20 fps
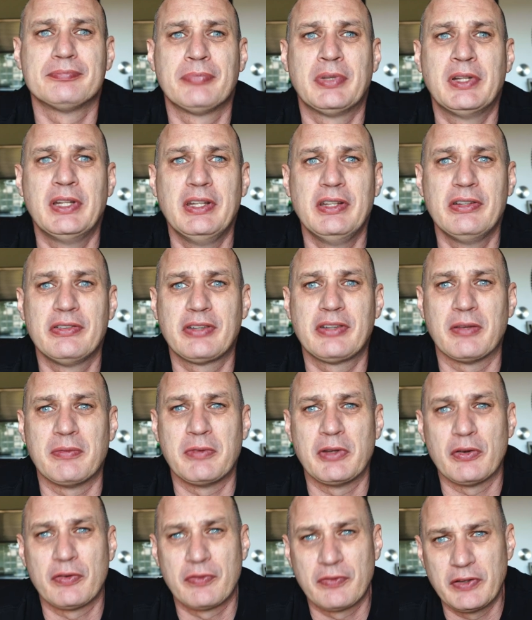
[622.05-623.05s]
Please give
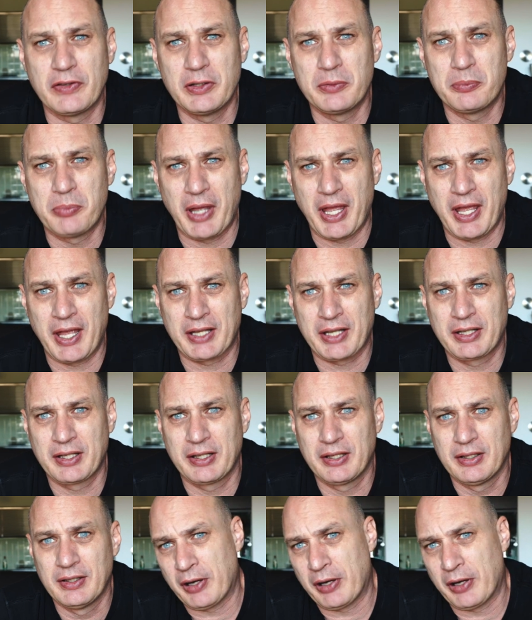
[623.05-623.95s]
me your feedback.